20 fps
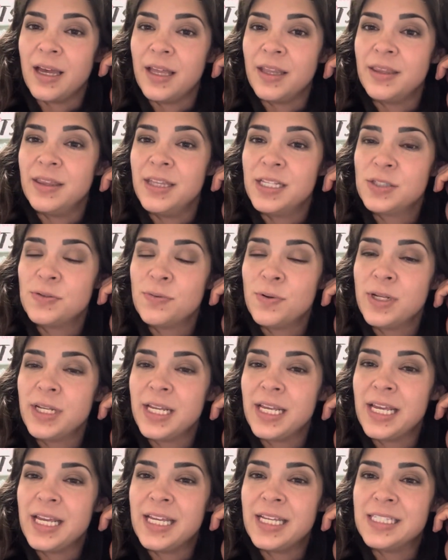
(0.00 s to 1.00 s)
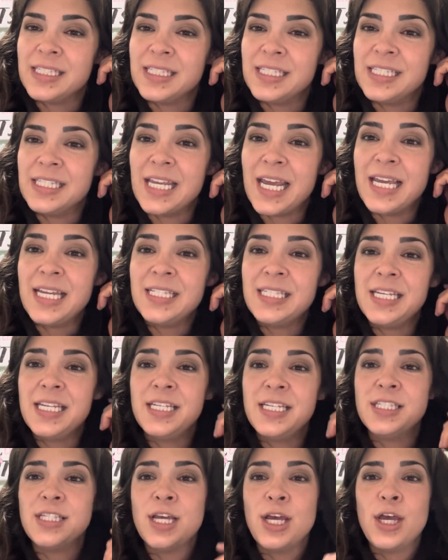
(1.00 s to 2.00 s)
this one is
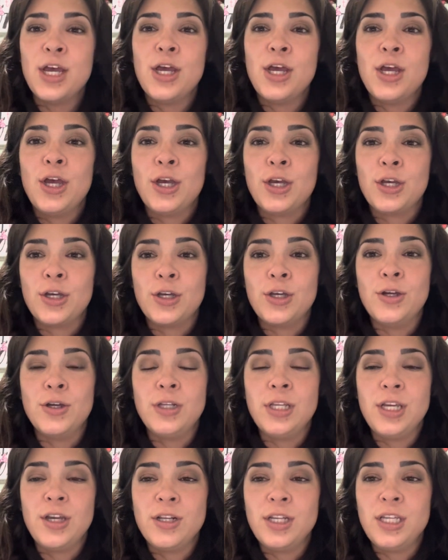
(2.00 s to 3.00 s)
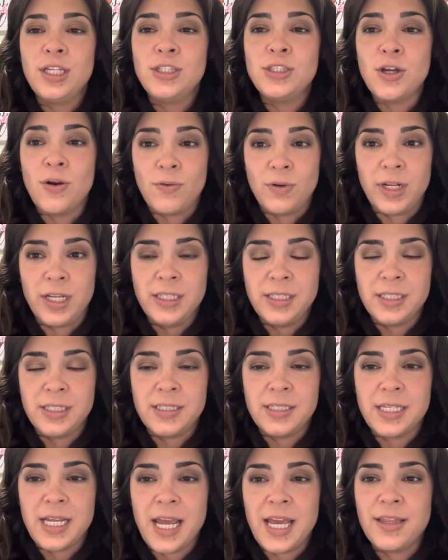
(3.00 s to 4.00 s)
Daisy's Goody Goody
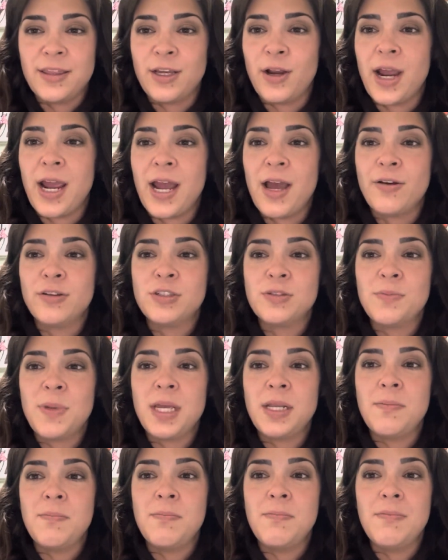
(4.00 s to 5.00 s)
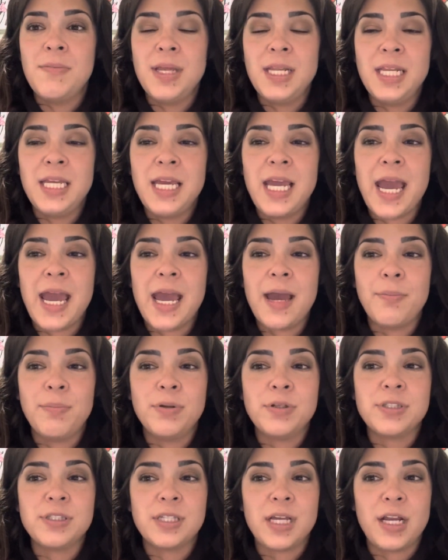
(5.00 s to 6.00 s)
Donuts, and they're house-made mini
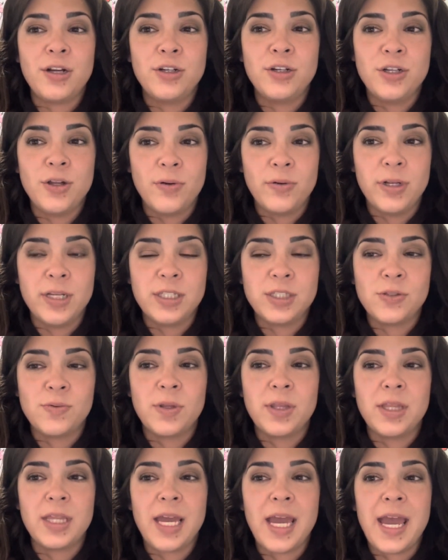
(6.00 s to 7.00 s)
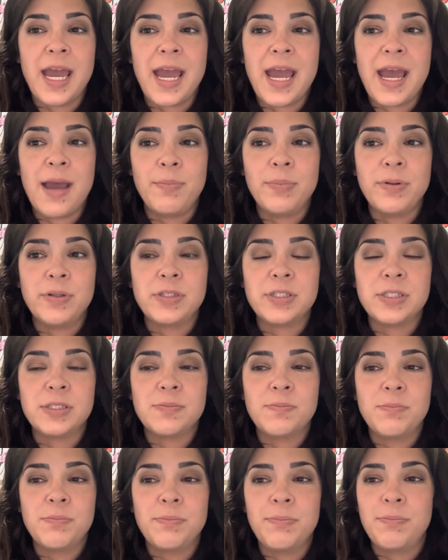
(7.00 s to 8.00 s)
apple cider donuts with
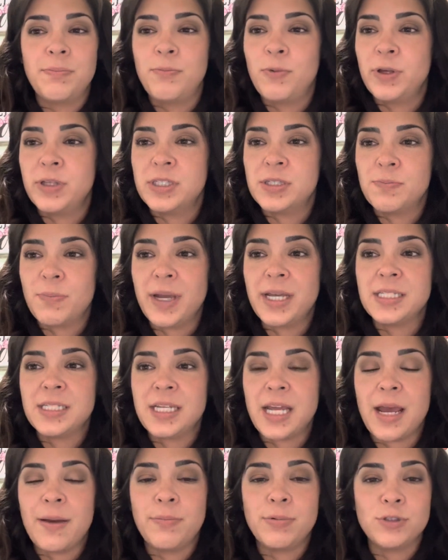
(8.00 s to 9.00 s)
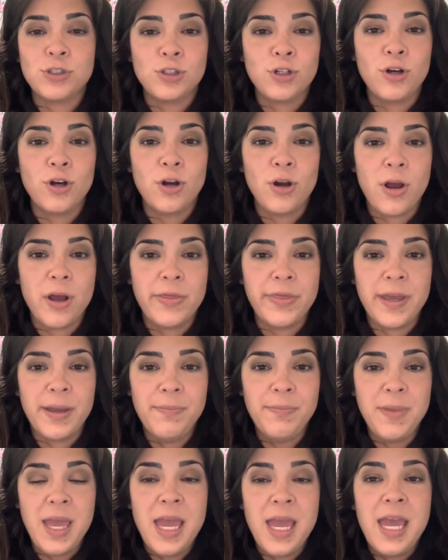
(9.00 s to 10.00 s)
spiced apple sugar on
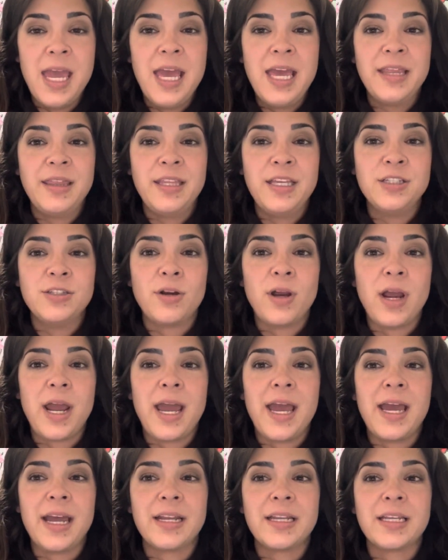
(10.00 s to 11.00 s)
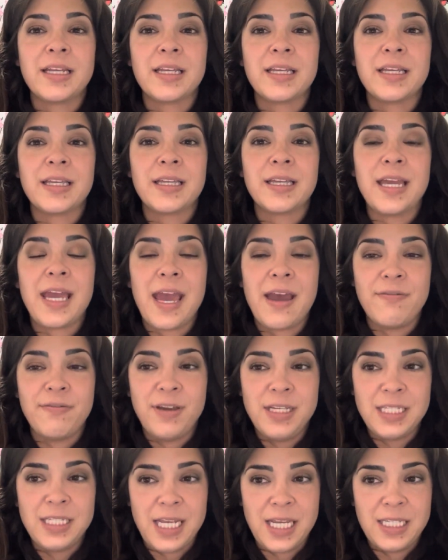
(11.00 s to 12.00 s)
them. These are at
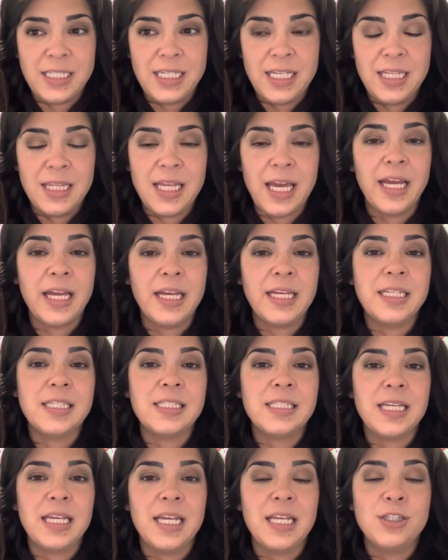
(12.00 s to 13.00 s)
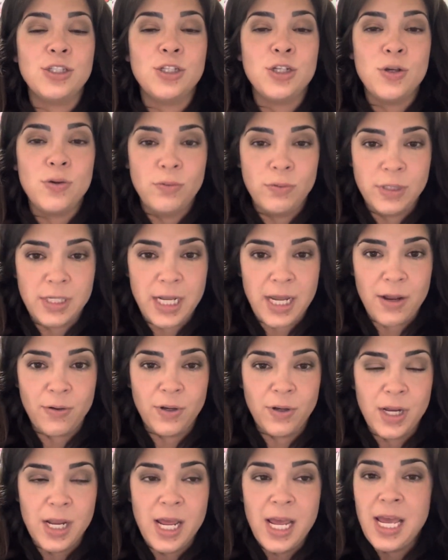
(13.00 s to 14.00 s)
Cafe Daisy, that is in
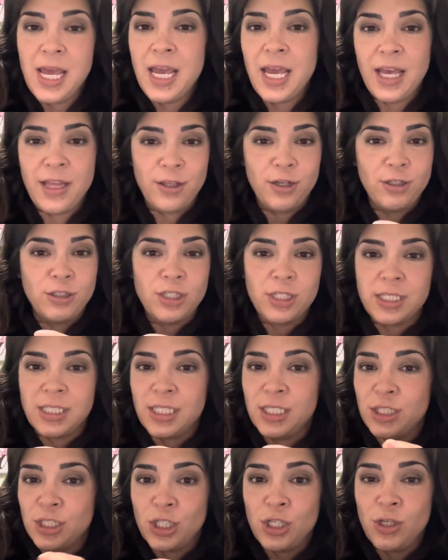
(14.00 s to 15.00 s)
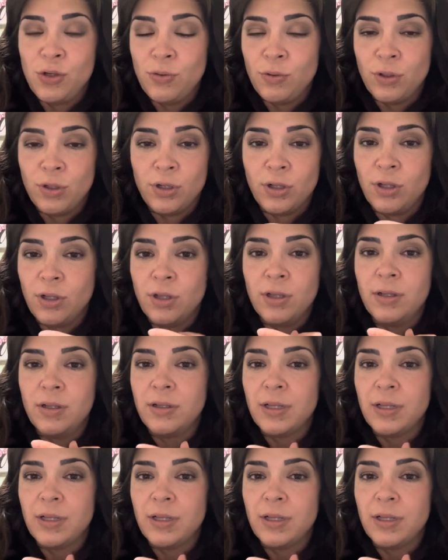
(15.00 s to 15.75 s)
Toontown, and they're just these cute little